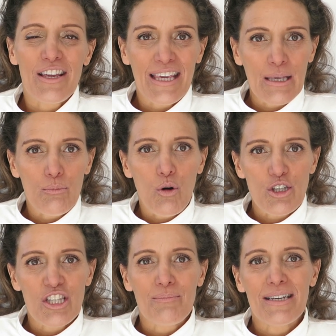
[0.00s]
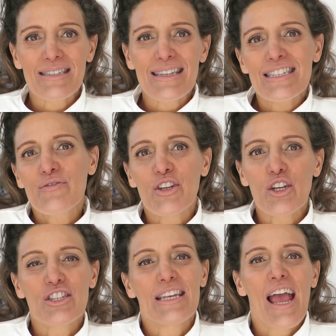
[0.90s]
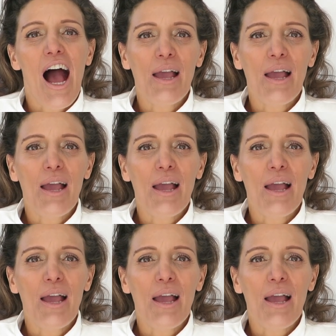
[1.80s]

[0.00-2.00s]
then keep watching because in this video today,